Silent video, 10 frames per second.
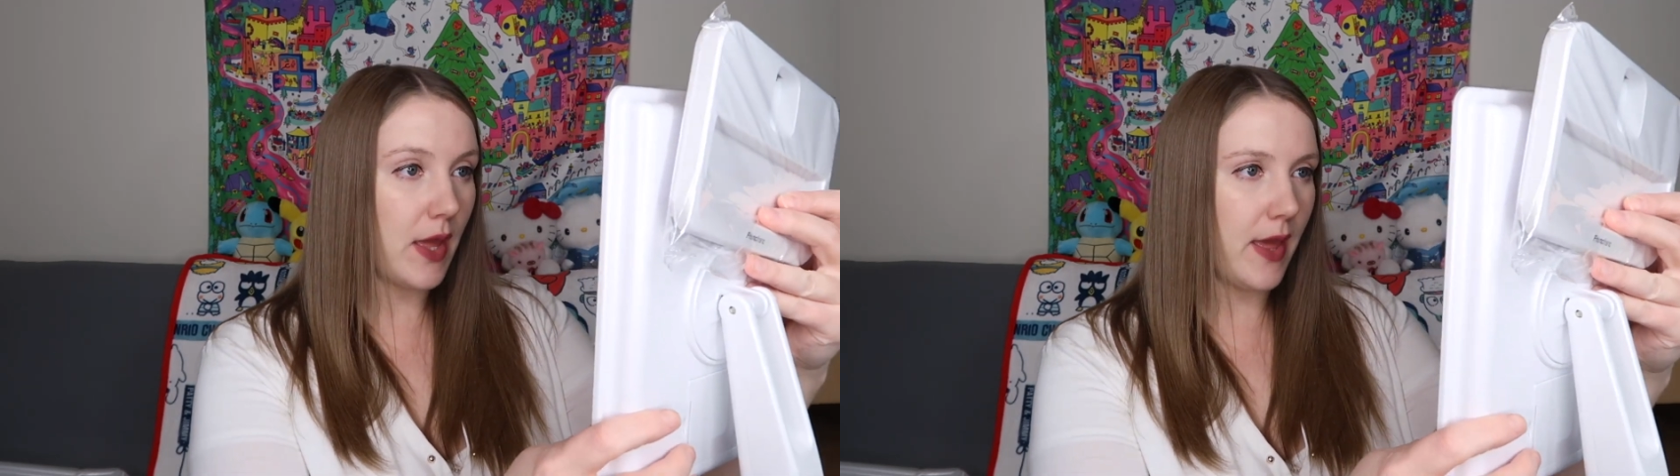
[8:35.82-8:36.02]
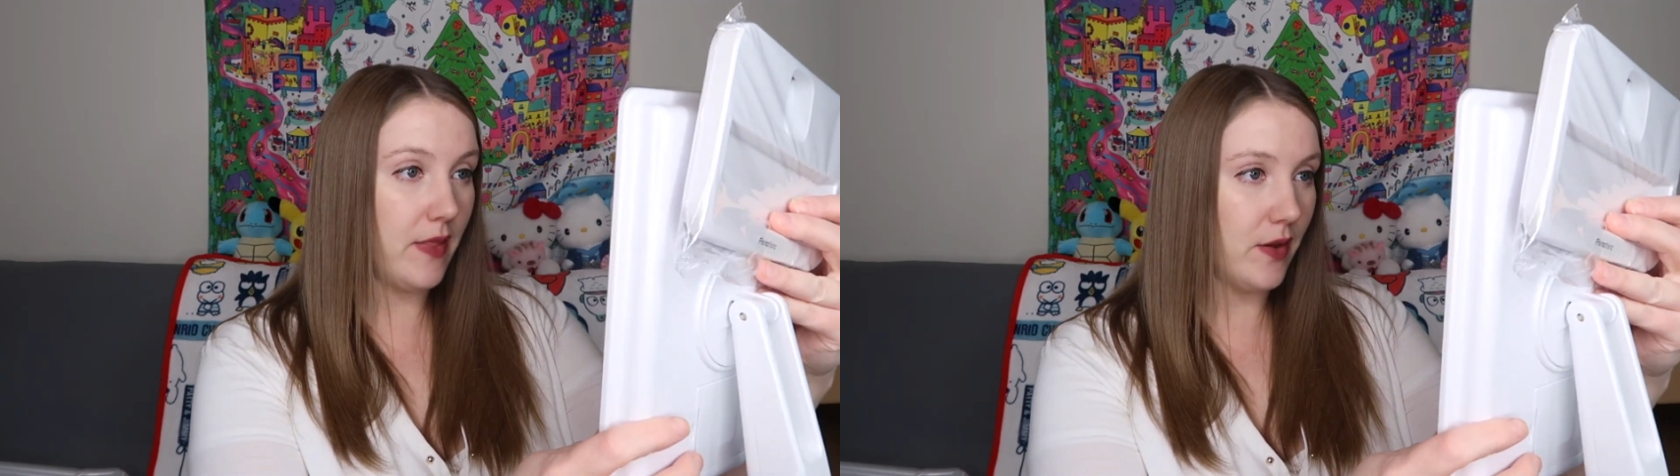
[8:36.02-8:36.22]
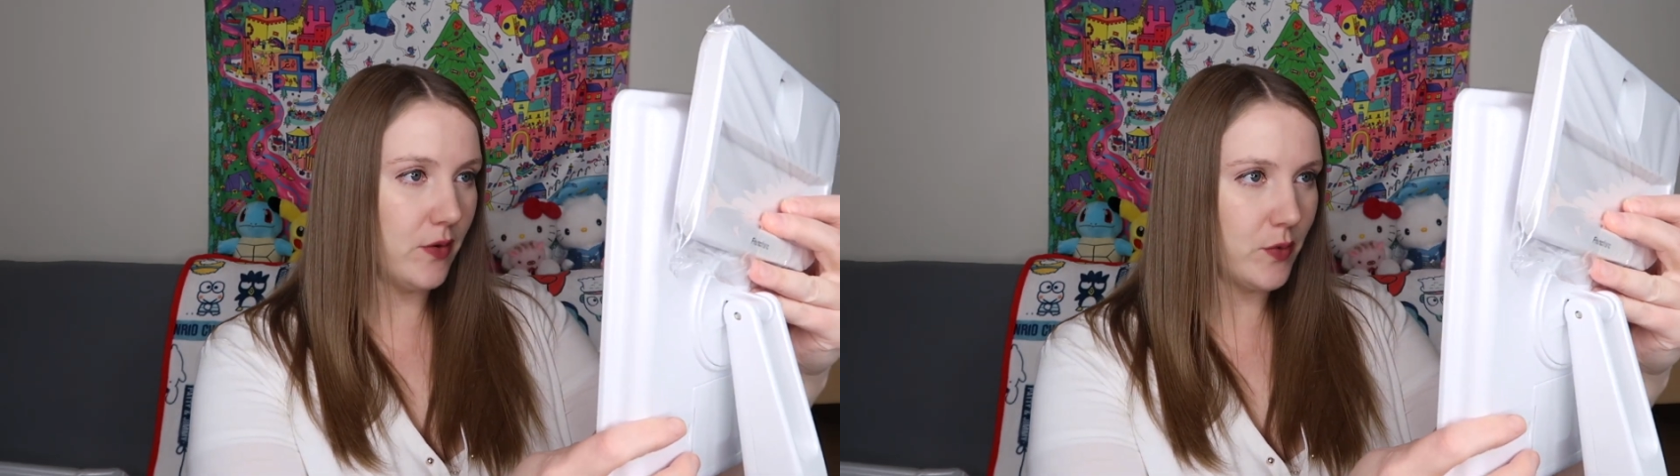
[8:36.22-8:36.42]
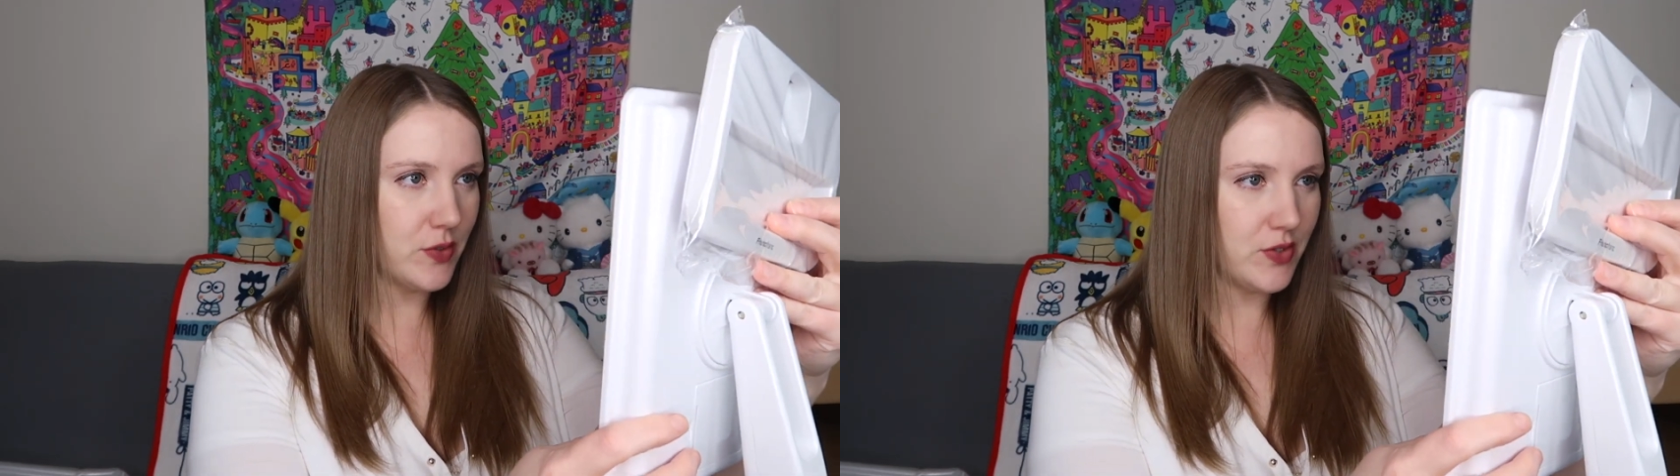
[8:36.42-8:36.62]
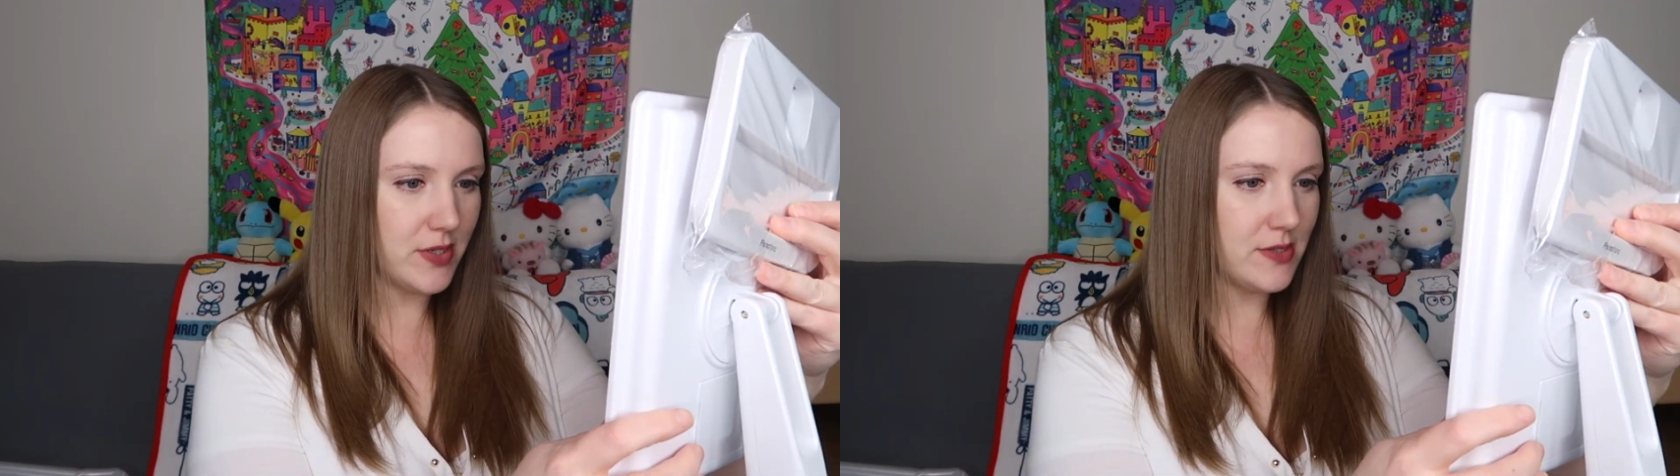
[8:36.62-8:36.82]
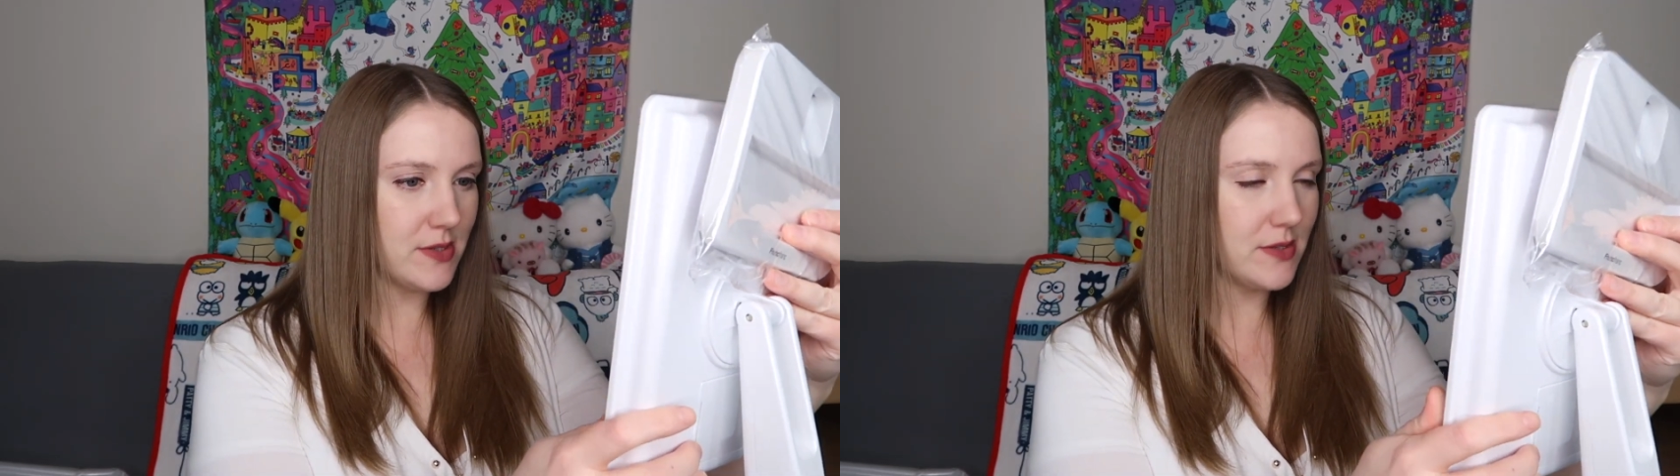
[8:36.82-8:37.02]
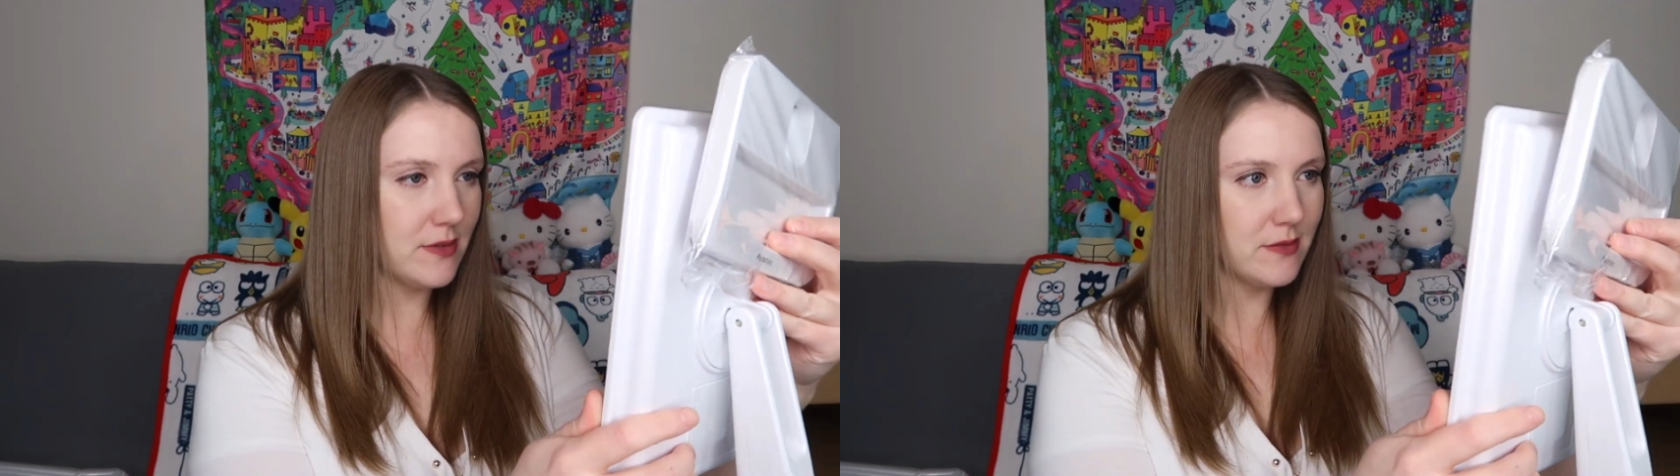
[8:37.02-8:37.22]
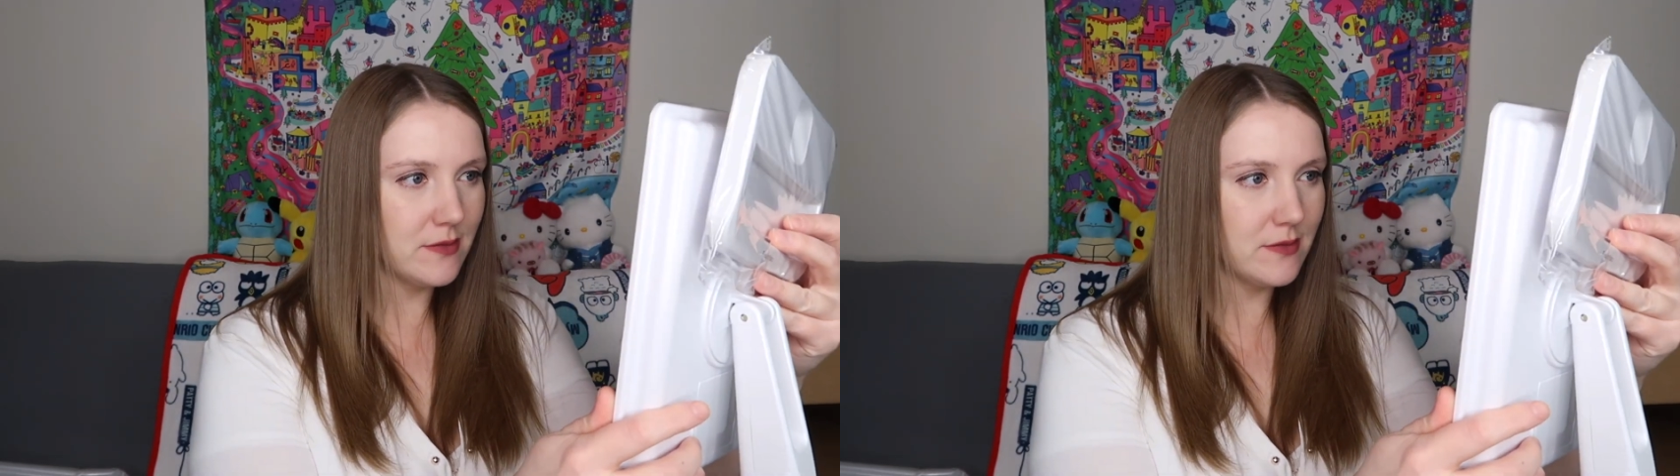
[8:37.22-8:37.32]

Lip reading: Hey there, gorgeous.